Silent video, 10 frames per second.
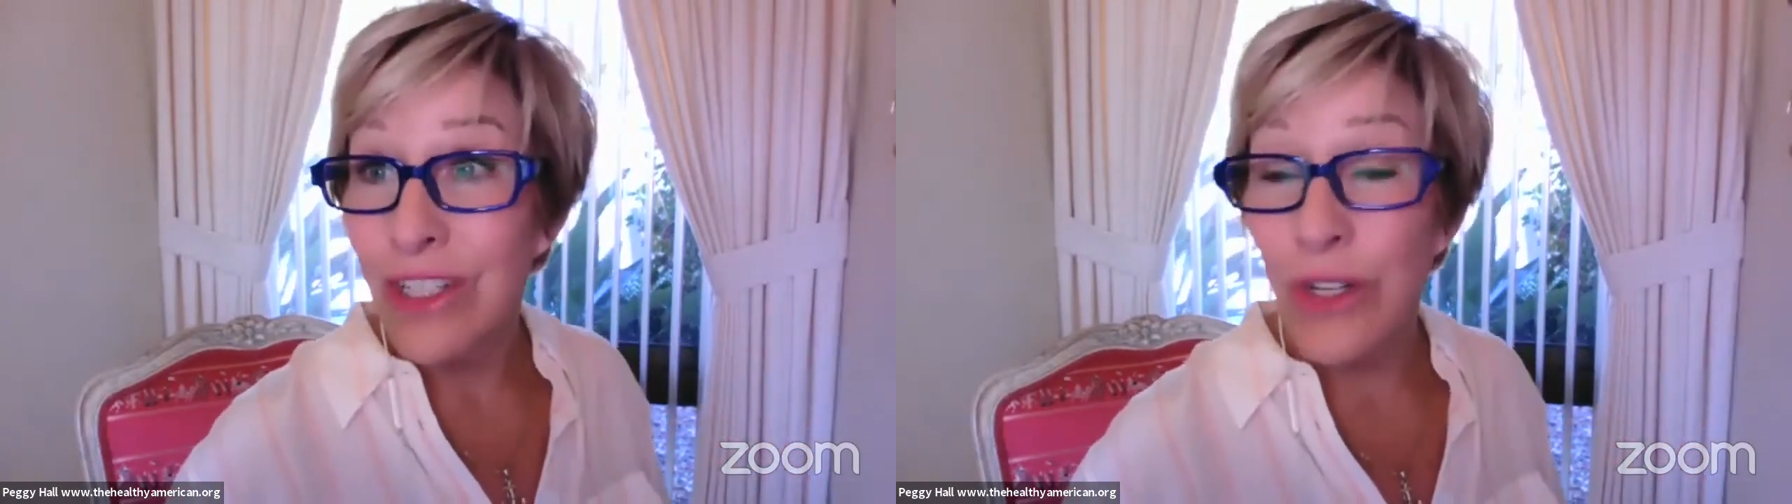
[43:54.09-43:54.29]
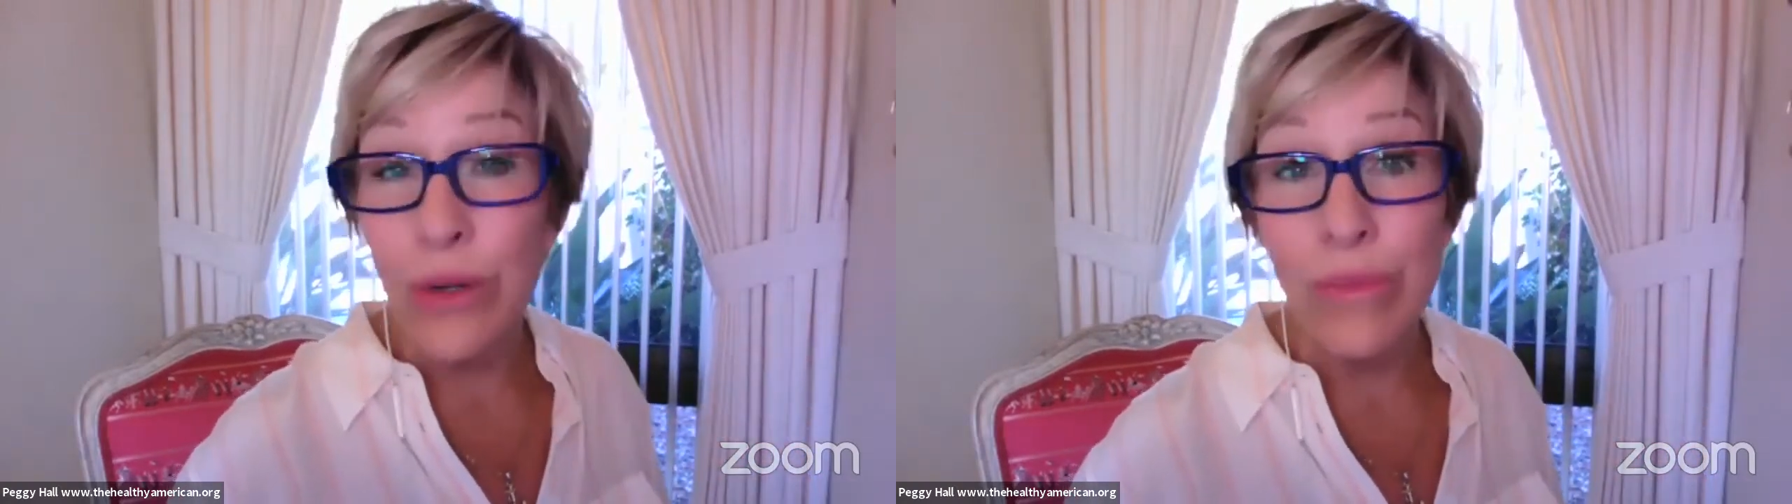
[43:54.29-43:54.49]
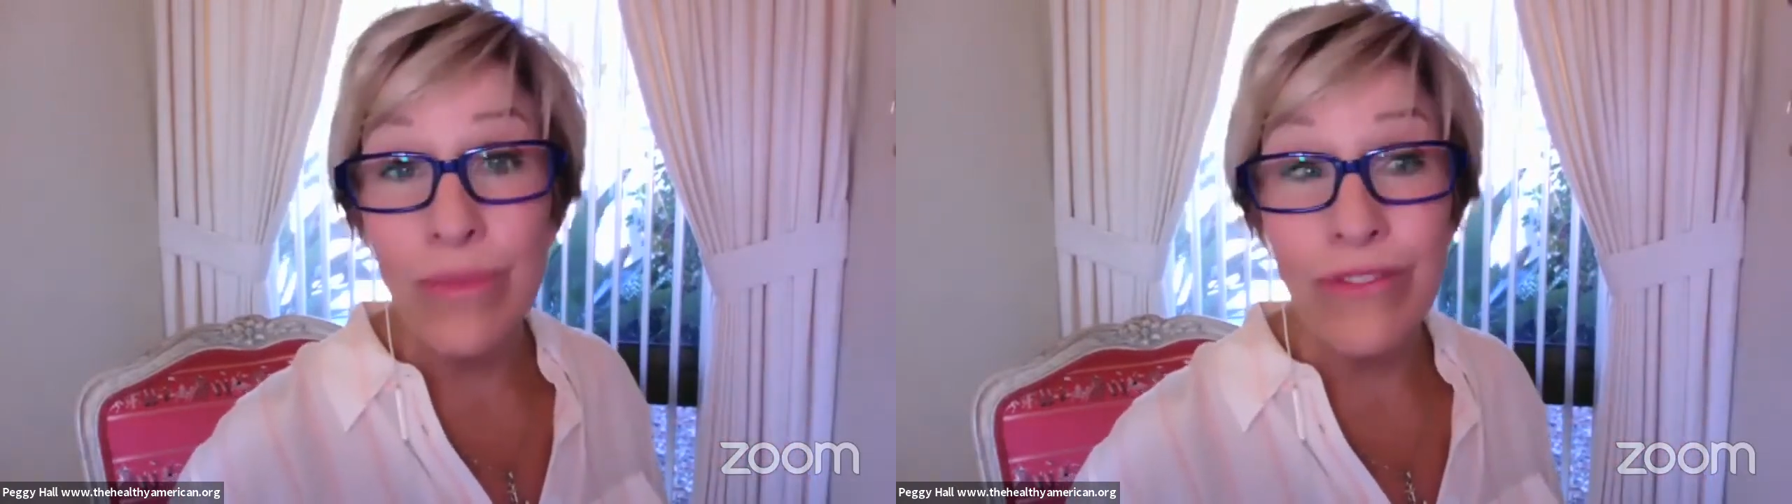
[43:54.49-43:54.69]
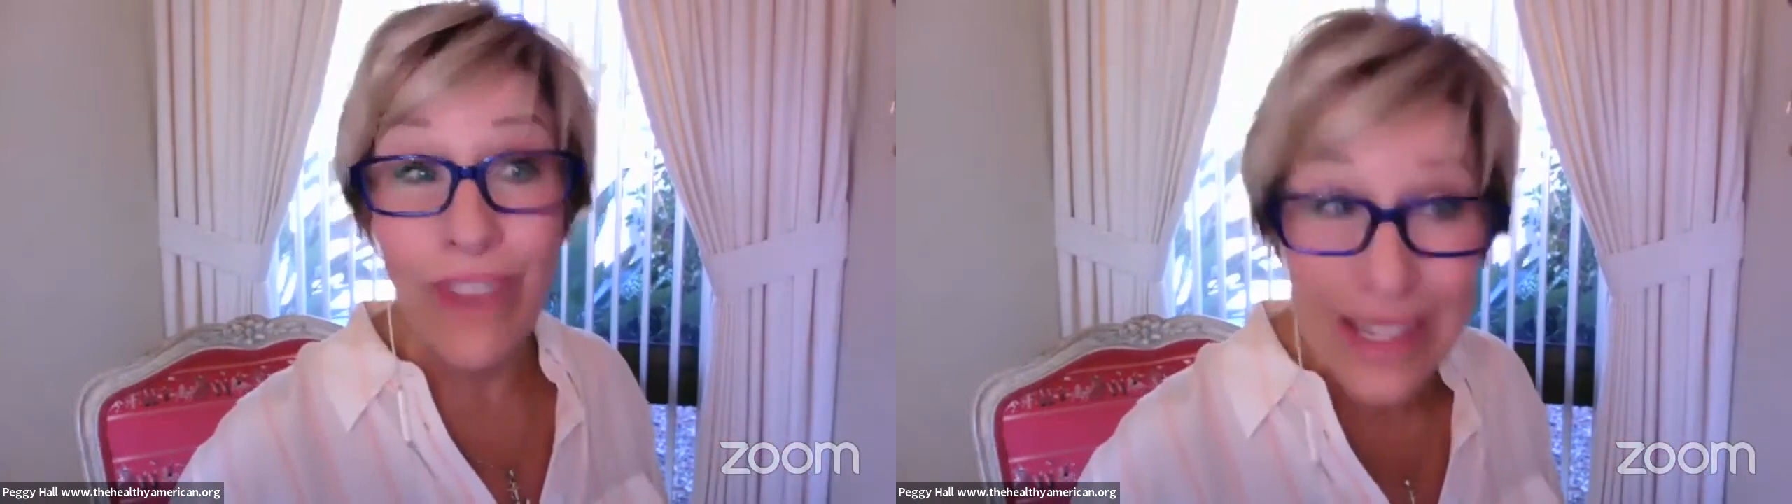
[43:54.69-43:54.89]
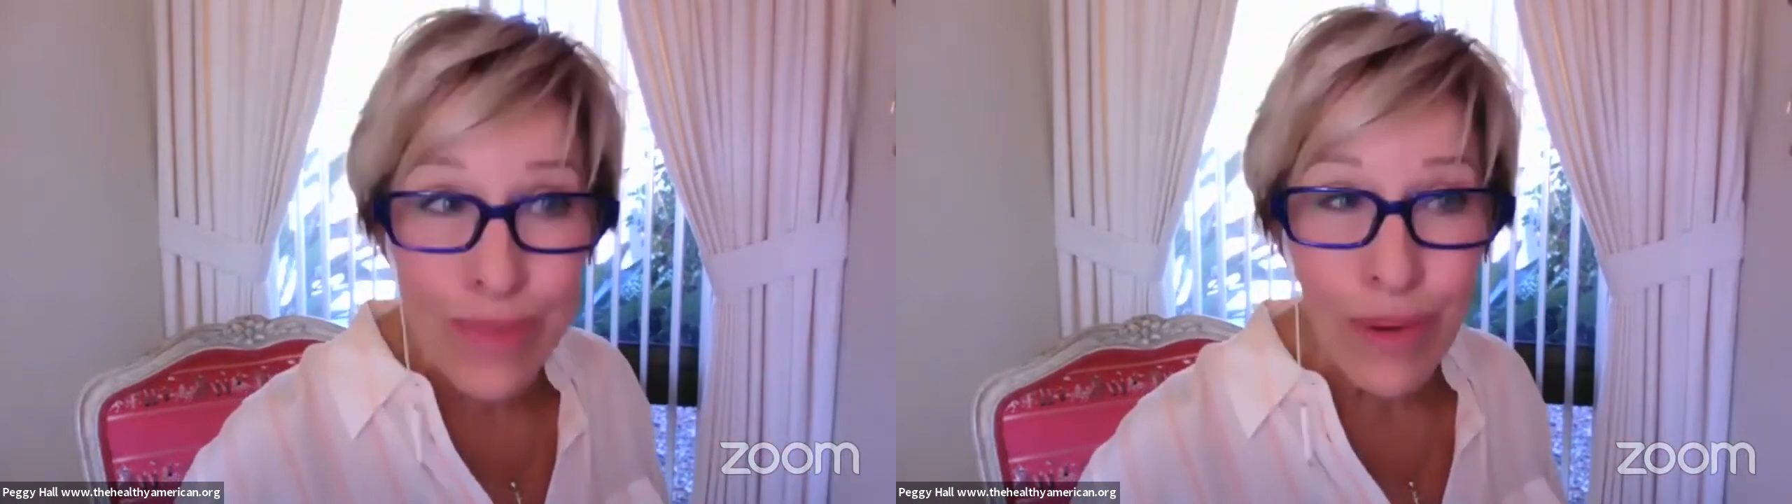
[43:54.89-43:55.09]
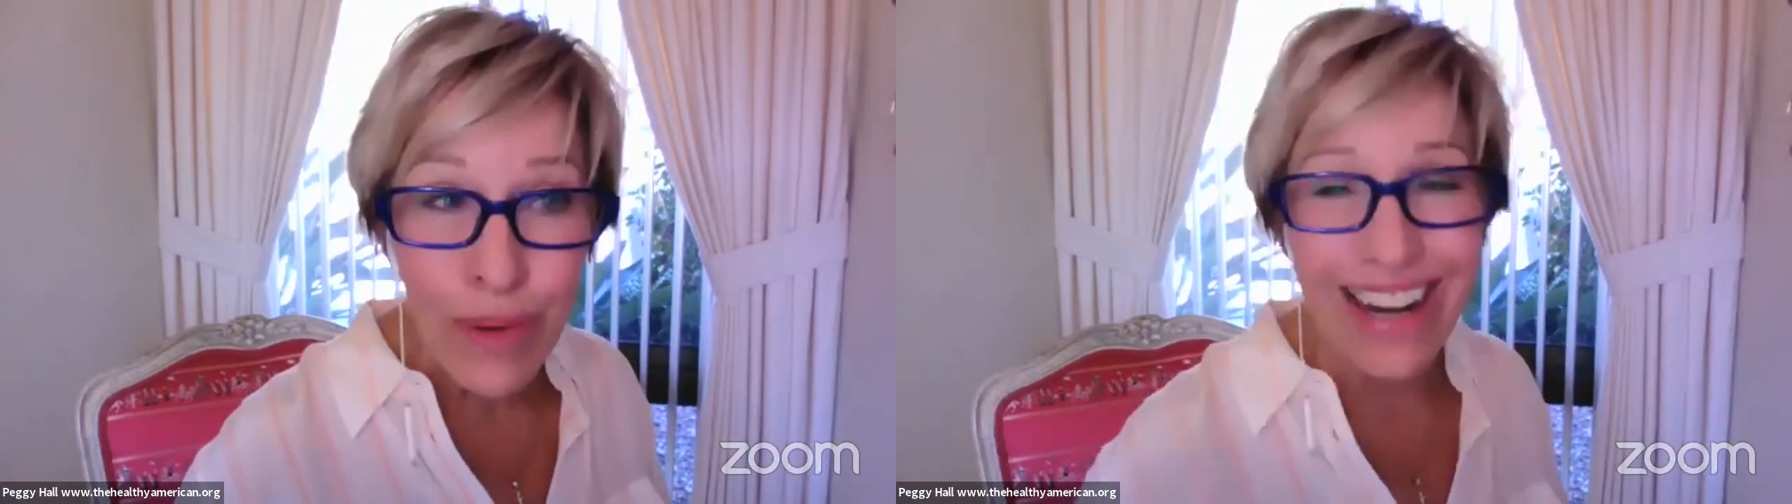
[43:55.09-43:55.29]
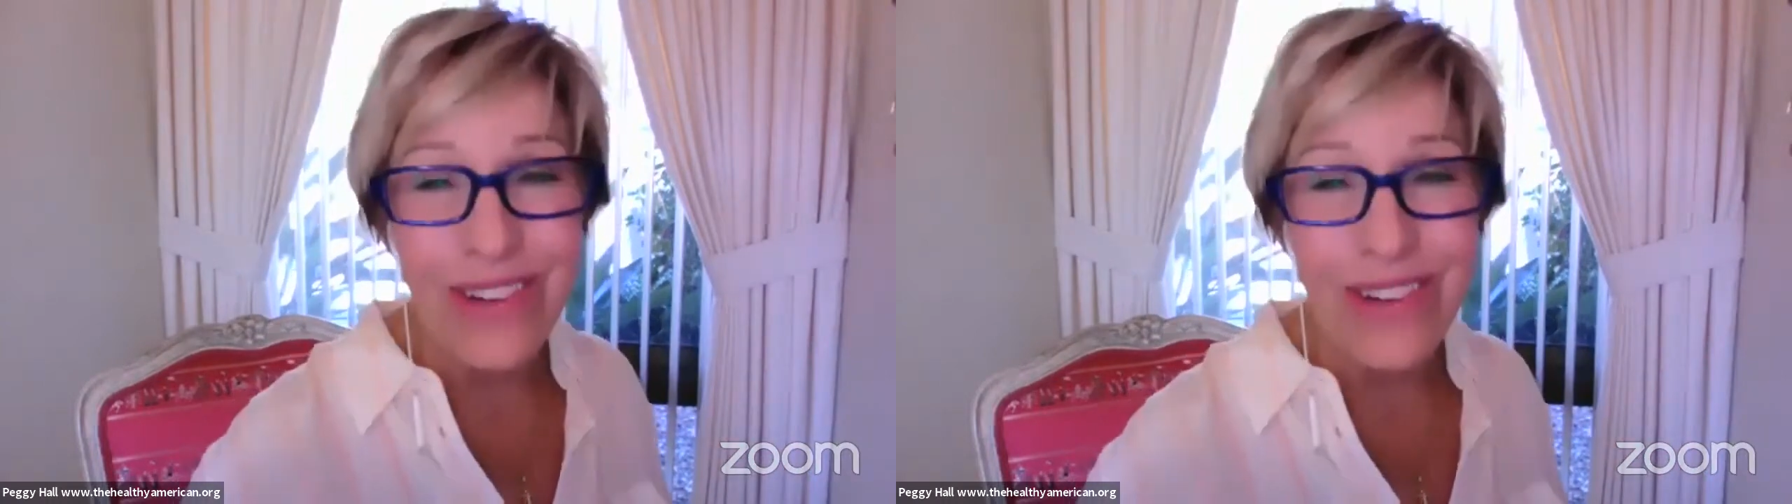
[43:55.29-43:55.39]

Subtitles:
to Facebook, and I